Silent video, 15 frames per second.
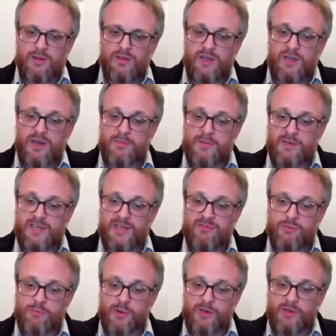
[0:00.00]
The early
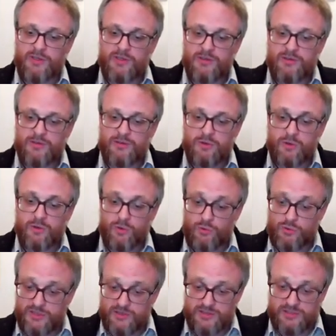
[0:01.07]
medieval model
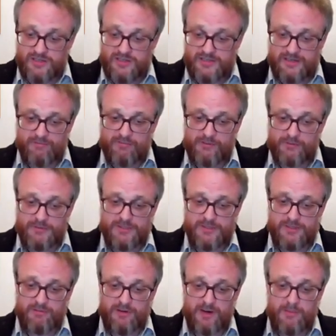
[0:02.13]
also shows the influence of
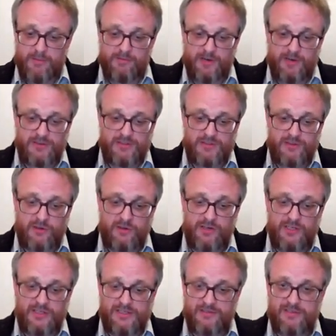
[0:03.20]
the Roman roads on
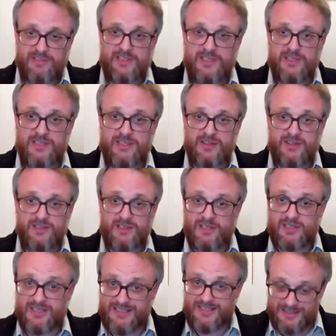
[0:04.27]
connectivity in southern
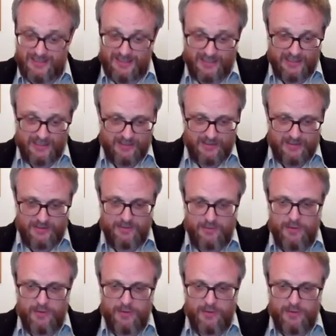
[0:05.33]
and eastern England,